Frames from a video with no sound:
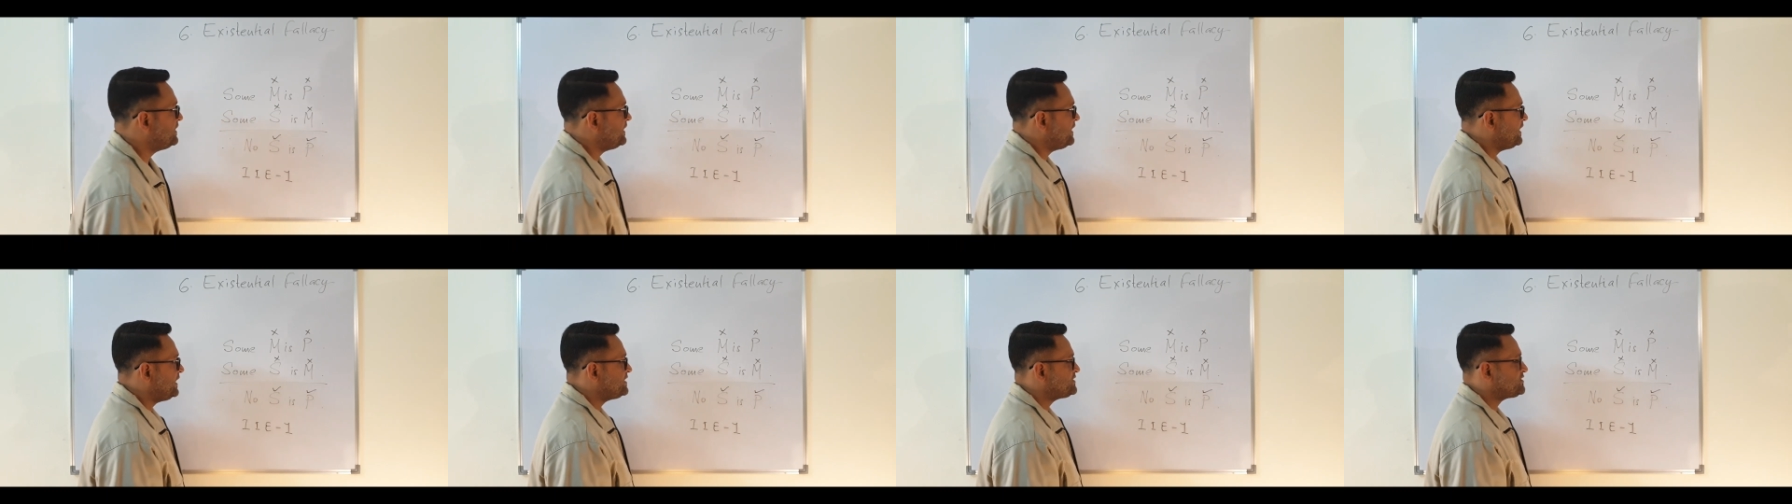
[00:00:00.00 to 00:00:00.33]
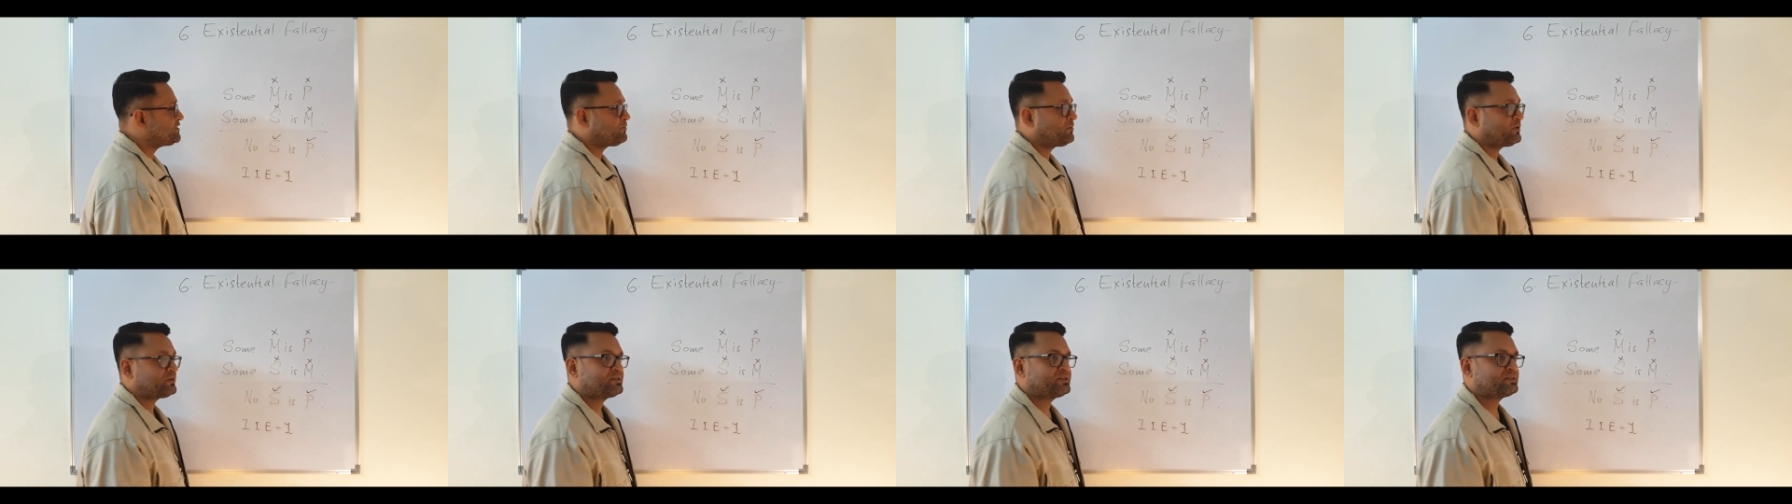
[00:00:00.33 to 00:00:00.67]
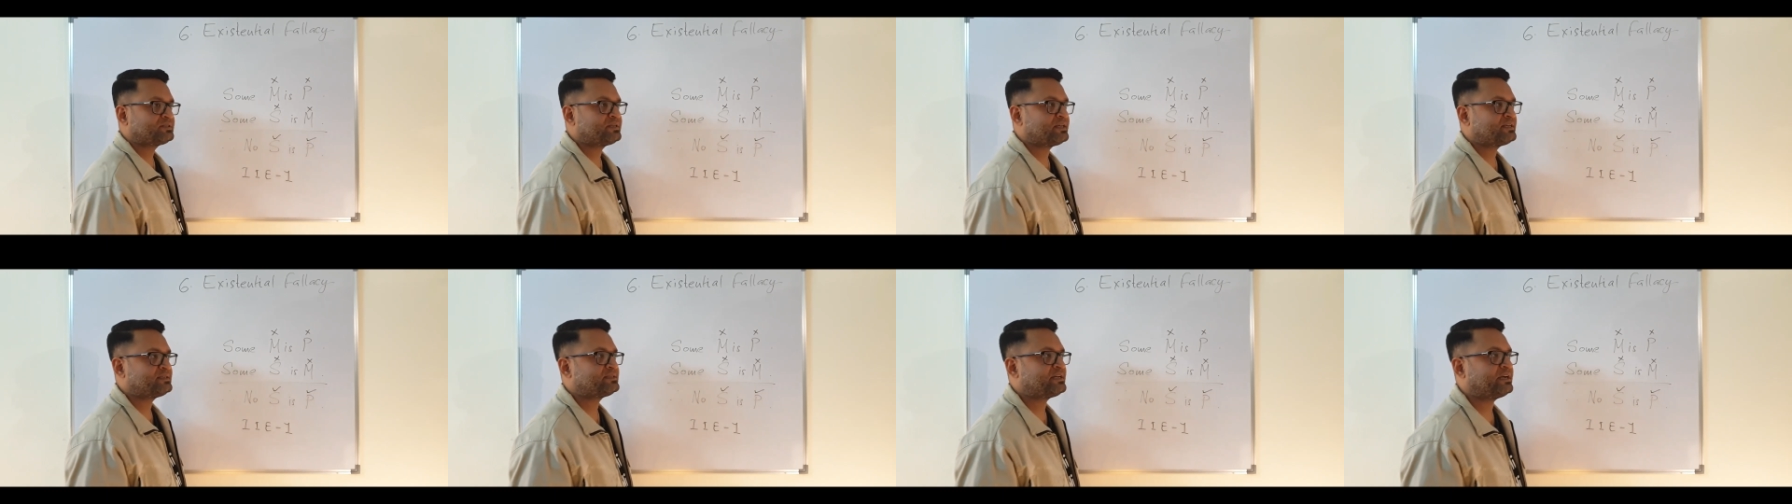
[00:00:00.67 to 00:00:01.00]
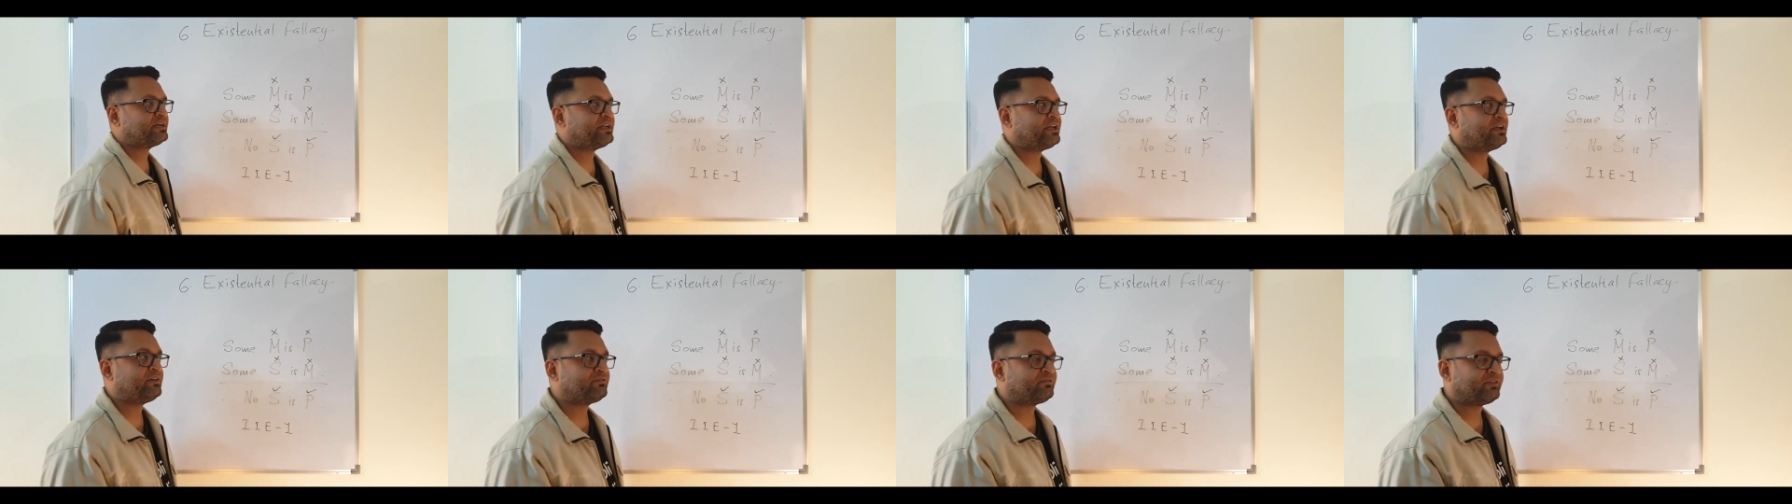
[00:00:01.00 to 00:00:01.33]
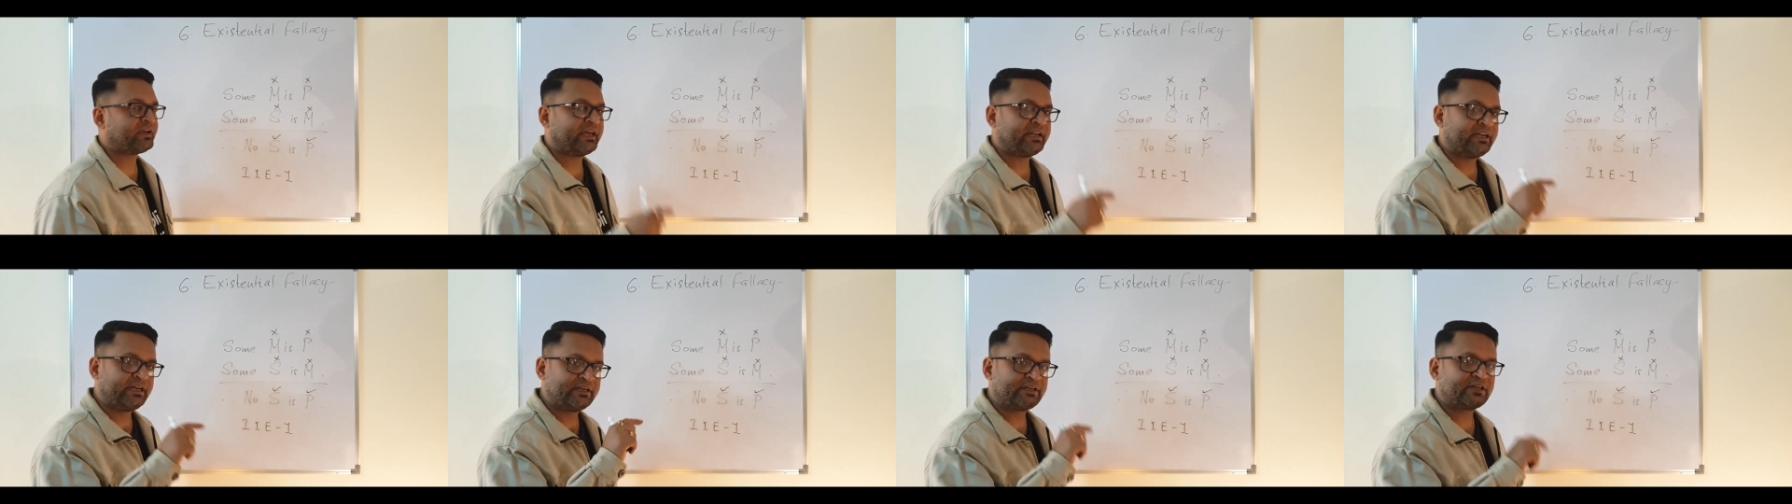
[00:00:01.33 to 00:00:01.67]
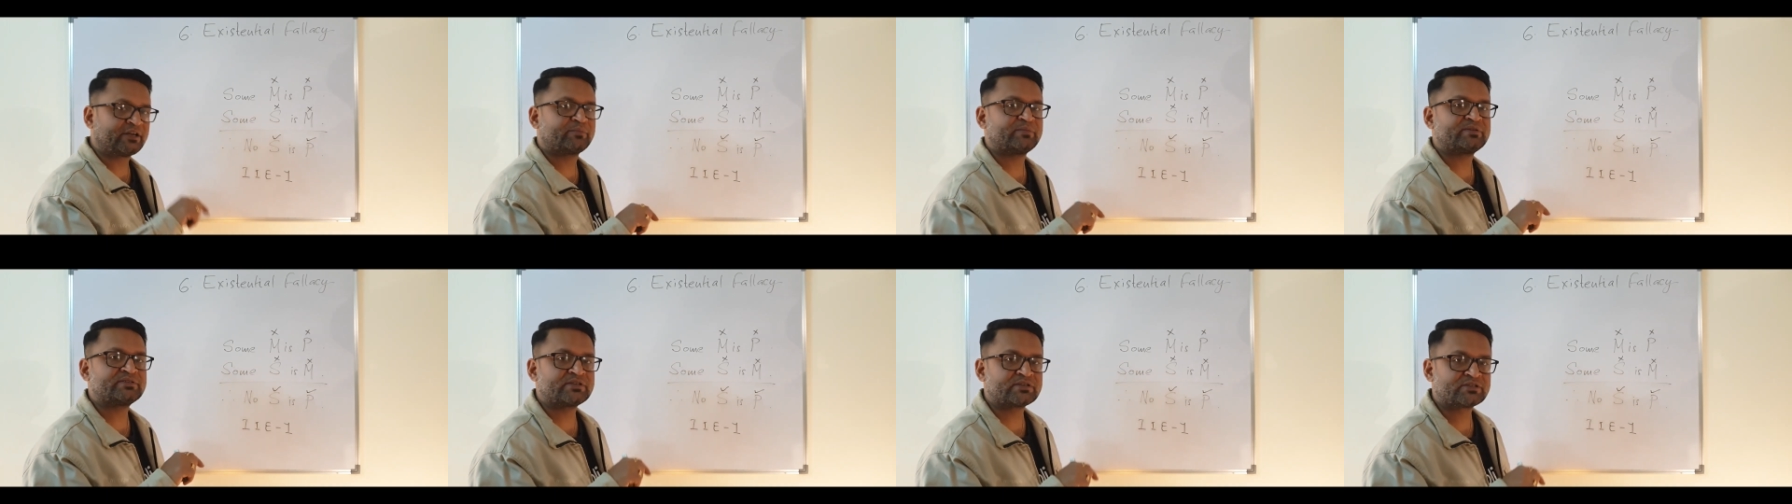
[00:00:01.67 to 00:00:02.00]
Illicit process says that if any
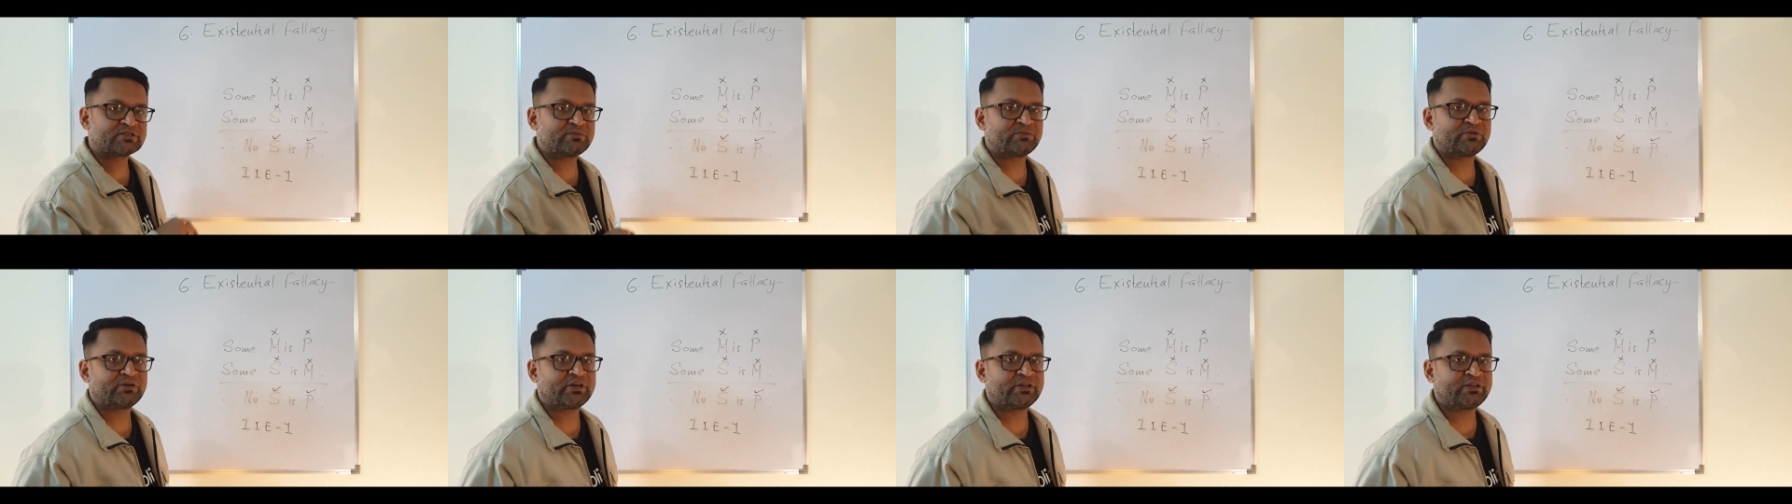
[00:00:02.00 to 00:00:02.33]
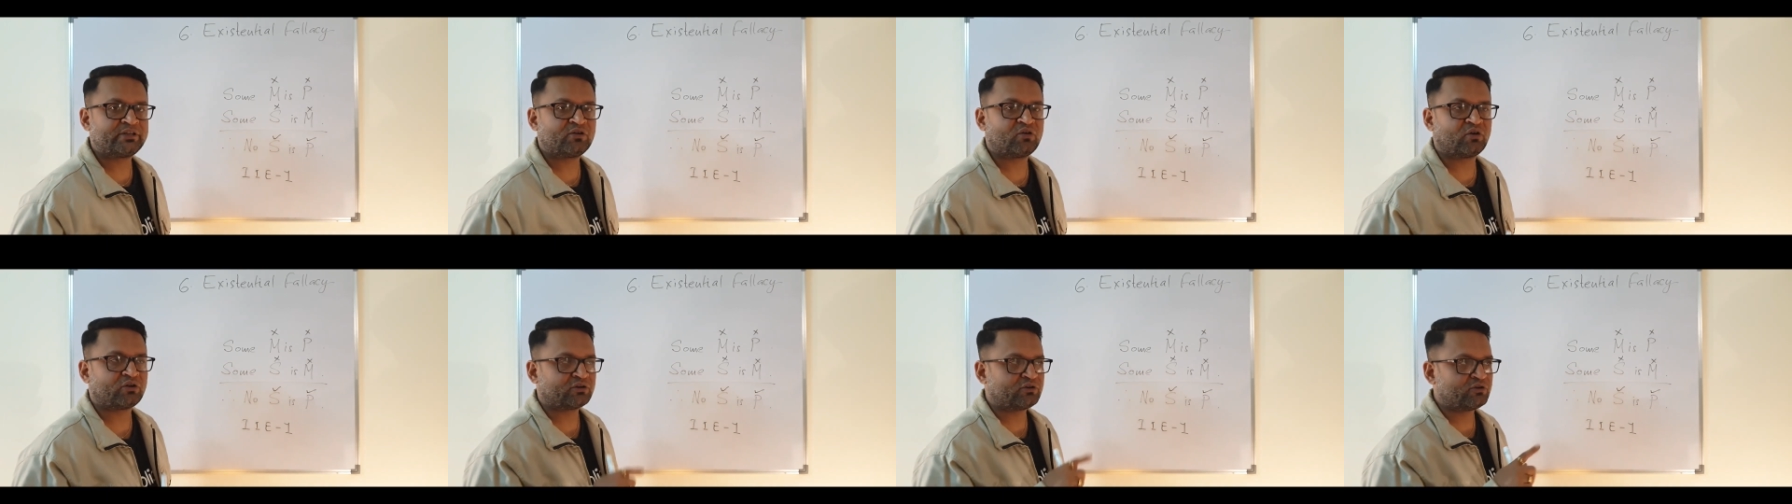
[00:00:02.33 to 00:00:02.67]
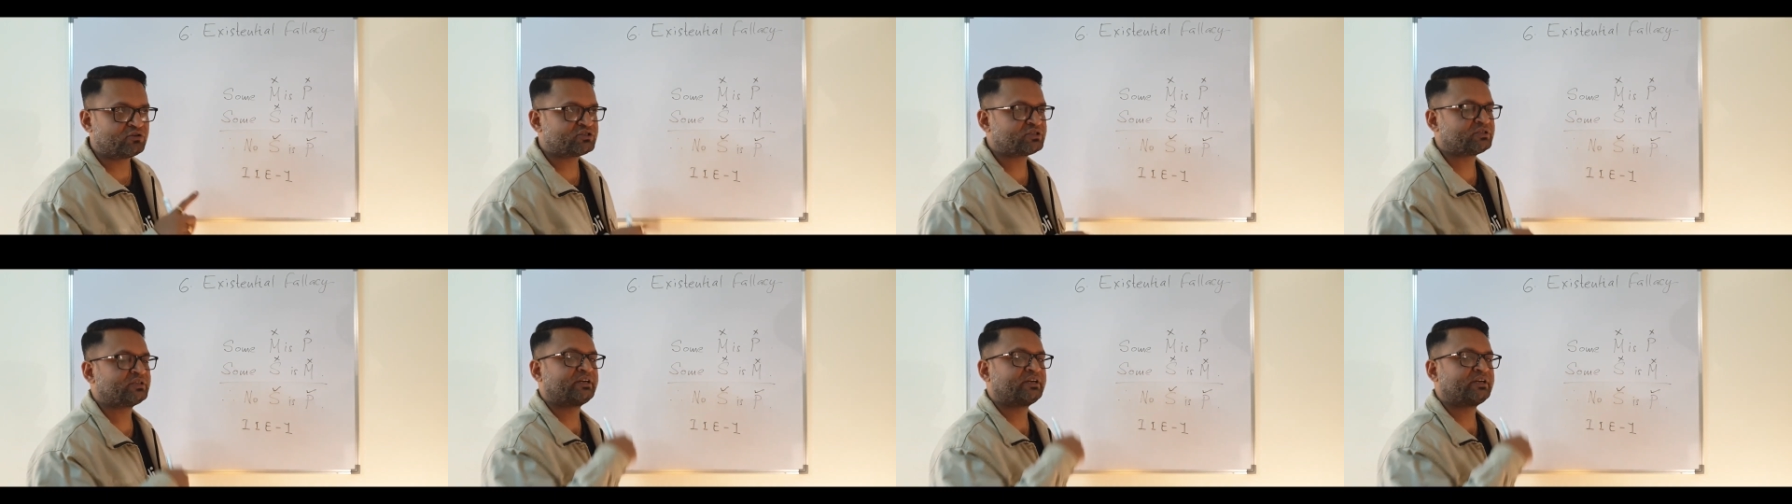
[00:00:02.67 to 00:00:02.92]
term is distributed in the conclusion,